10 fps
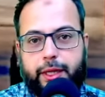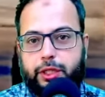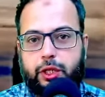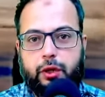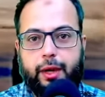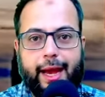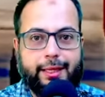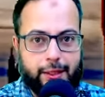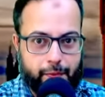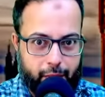So
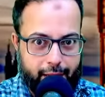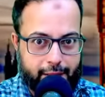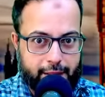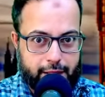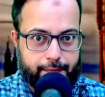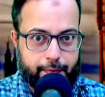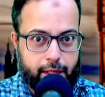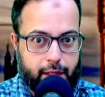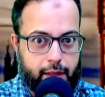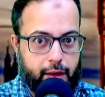as a prince,
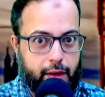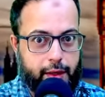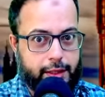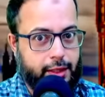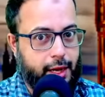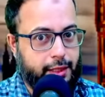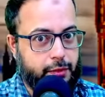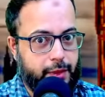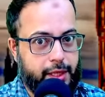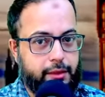not as a
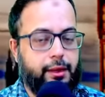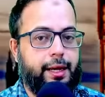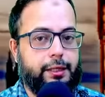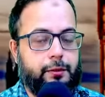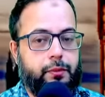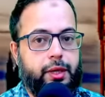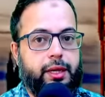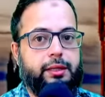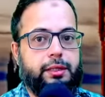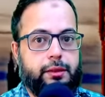husband, as a
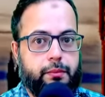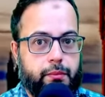prince,